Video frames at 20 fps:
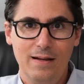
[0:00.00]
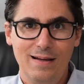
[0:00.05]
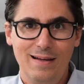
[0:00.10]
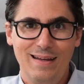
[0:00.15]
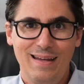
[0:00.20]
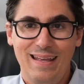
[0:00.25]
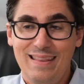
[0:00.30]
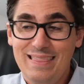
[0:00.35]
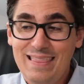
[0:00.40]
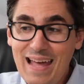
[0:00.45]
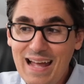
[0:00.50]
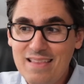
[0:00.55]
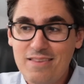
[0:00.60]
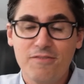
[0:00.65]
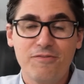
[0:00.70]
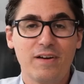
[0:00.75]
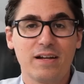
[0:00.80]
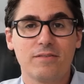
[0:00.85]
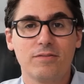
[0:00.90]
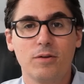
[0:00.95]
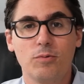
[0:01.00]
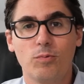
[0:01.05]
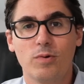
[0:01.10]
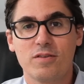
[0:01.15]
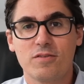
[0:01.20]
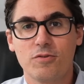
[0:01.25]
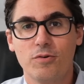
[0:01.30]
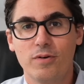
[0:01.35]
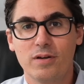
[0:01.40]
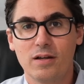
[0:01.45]
And that's effectively
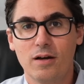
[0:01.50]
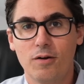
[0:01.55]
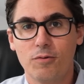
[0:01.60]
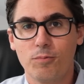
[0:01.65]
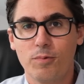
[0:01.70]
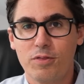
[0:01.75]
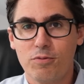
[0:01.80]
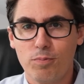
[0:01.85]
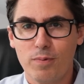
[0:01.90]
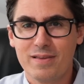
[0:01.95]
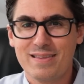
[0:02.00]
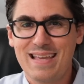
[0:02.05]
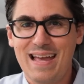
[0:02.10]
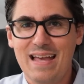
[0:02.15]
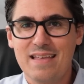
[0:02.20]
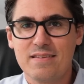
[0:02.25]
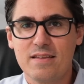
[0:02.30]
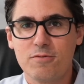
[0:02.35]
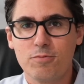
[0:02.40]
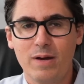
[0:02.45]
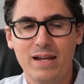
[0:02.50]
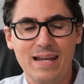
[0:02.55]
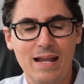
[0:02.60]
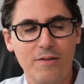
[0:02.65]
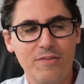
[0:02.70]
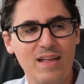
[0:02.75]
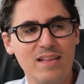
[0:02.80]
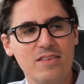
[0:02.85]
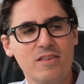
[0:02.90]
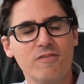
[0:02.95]
what's going on with risk assets right now.
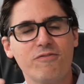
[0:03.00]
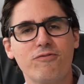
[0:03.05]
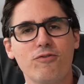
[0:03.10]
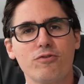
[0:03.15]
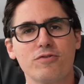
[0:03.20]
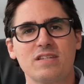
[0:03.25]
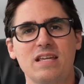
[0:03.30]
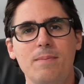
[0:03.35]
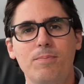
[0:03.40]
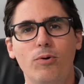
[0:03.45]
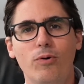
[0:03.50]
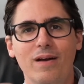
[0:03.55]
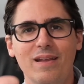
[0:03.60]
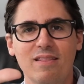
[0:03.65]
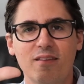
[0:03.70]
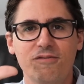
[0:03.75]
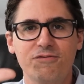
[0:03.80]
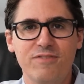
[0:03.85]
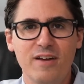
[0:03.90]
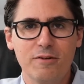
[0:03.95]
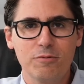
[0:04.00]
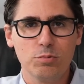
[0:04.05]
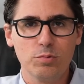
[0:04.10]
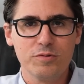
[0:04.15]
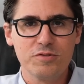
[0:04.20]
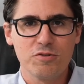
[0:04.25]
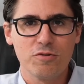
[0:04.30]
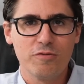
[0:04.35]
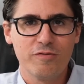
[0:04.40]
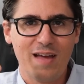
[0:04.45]
That's the first key point. The Federal
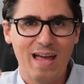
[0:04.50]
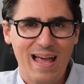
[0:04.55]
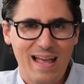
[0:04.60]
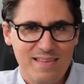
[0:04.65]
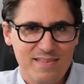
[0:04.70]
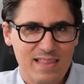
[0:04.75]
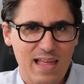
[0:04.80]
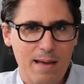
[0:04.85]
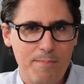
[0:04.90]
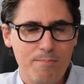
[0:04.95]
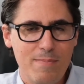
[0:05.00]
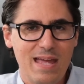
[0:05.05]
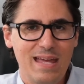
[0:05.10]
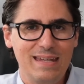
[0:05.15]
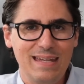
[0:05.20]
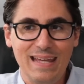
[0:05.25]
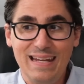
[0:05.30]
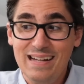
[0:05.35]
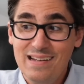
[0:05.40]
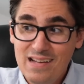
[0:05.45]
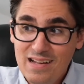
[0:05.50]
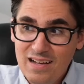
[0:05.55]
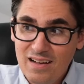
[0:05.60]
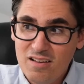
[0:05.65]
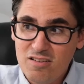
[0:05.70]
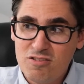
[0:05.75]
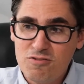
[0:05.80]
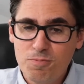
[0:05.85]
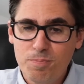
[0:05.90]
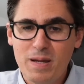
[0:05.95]
Reserve has that mandate,
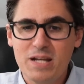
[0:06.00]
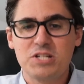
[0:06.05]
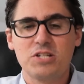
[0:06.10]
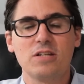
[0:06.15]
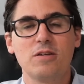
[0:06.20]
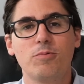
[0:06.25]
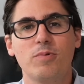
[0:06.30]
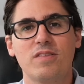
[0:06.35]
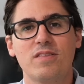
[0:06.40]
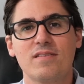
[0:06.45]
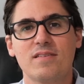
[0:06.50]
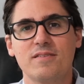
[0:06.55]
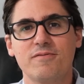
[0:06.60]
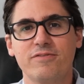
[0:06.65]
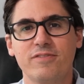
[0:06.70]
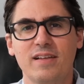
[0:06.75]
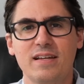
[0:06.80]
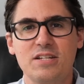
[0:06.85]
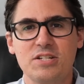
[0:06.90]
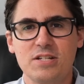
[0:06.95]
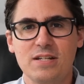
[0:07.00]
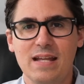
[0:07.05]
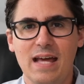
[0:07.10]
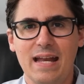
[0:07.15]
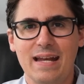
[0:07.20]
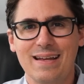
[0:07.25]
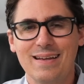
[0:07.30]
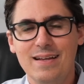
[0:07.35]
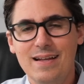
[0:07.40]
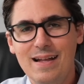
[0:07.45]
especially with this inflation
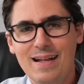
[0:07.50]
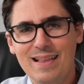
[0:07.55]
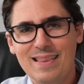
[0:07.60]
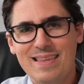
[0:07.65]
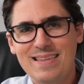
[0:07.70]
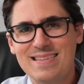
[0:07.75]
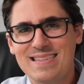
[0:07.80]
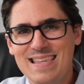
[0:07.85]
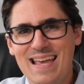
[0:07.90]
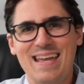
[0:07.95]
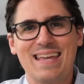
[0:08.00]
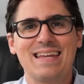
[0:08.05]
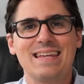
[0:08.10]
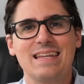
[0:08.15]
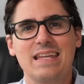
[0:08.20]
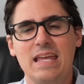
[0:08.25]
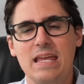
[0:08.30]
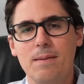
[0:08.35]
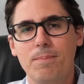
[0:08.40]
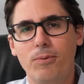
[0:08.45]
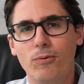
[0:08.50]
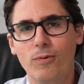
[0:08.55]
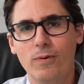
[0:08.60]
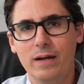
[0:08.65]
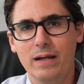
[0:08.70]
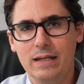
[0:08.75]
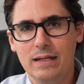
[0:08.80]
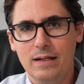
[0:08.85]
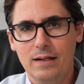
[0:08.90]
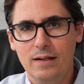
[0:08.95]
data. The second key
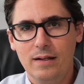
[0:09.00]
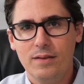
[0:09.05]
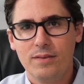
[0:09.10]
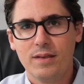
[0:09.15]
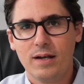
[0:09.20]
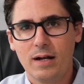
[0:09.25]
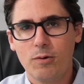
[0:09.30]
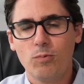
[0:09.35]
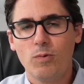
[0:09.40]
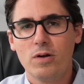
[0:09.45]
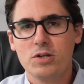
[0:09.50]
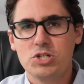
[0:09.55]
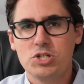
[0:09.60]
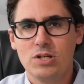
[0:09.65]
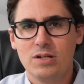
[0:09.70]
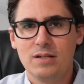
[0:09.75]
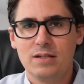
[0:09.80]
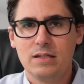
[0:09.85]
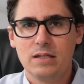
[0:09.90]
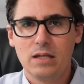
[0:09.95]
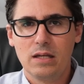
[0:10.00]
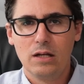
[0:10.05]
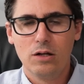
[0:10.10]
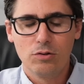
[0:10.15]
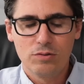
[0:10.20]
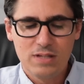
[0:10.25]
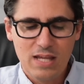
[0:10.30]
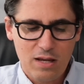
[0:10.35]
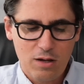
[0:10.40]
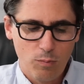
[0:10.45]
point, that I want you to,
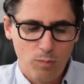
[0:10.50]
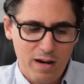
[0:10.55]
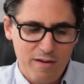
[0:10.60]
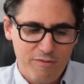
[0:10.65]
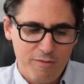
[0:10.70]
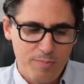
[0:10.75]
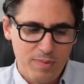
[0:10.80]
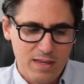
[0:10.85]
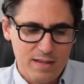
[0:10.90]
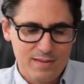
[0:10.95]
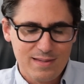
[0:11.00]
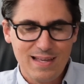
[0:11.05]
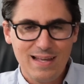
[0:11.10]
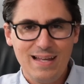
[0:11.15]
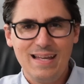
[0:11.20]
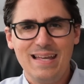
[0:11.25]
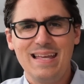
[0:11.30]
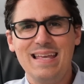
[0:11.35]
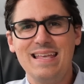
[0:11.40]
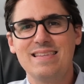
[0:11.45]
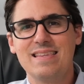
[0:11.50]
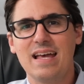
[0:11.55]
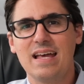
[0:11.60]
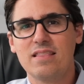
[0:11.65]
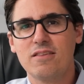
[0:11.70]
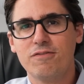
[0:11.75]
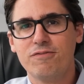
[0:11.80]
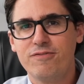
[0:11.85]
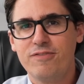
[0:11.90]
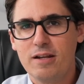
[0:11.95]
take away from this is that
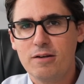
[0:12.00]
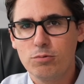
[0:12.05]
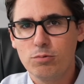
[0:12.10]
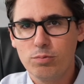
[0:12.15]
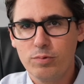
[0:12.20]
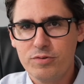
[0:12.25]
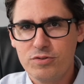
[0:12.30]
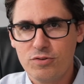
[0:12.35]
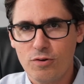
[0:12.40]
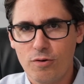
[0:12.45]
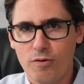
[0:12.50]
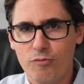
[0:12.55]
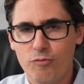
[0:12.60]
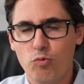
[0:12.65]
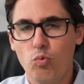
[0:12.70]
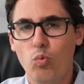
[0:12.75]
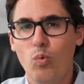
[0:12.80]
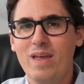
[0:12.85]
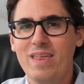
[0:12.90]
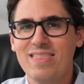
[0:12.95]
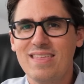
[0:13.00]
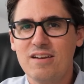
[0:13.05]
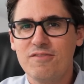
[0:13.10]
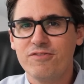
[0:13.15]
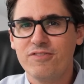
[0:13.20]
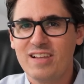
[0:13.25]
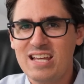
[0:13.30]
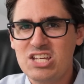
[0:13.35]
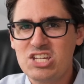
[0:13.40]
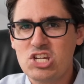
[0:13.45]
the Federal Reserve, with
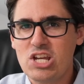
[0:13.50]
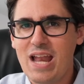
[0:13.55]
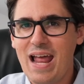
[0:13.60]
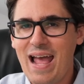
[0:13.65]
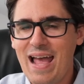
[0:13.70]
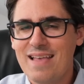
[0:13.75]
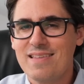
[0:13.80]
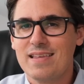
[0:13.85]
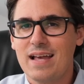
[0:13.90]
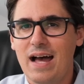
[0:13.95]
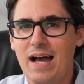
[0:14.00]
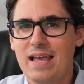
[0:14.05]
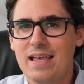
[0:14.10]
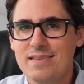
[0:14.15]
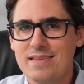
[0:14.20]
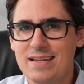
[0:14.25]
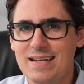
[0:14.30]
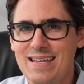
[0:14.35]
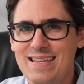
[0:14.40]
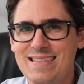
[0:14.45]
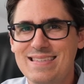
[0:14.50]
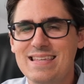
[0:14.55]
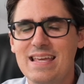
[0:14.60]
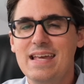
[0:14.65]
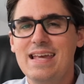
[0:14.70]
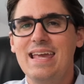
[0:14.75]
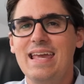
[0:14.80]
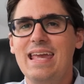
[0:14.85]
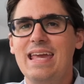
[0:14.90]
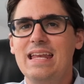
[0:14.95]
inflation as high as it is,
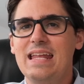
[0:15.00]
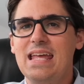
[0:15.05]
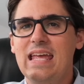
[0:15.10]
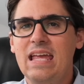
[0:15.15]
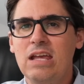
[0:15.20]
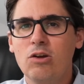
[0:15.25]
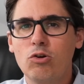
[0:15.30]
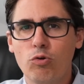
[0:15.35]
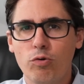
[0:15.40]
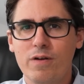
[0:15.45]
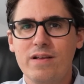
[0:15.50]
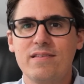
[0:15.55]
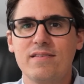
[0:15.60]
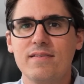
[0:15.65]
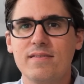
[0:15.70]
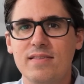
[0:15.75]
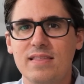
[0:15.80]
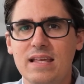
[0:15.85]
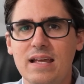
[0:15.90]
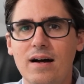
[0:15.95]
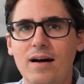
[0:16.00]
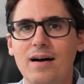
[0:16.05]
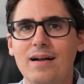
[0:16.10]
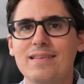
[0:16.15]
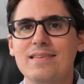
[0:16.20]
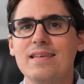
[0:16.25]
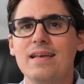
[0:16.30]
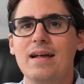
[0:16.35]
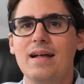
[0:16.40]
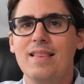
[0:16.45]
it increases the
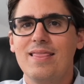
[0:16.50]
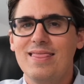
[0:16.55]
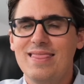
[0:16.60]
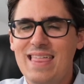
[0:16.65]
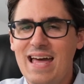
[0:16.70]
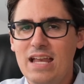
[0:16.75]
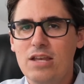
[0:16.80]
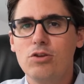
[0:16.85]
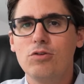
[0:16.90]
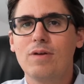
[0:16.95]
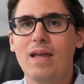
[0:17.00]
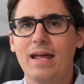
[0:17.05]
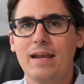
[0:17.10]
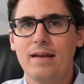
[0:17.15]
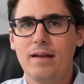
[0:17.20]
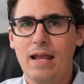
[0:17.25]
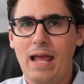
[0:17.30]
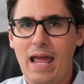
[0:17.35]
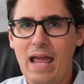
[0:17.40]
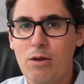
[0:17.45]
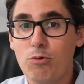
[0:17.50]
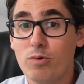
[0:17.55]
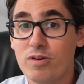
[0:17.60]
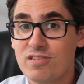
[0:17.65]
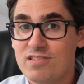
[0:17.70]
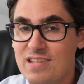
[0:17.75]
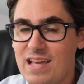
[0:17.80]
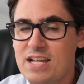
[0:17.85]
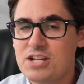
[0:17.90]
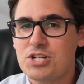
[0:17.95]
odds that you get a
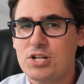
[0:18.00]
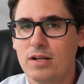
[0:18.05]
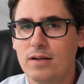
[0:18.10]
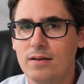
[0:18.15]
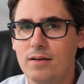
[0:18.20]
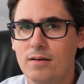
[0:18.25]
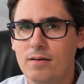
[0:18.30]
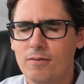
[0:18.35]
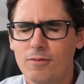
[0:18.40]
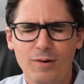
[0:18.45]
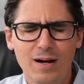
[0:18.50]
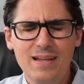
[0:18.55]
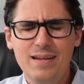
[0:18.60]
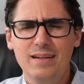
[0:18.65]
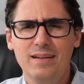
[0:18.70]
recession. What?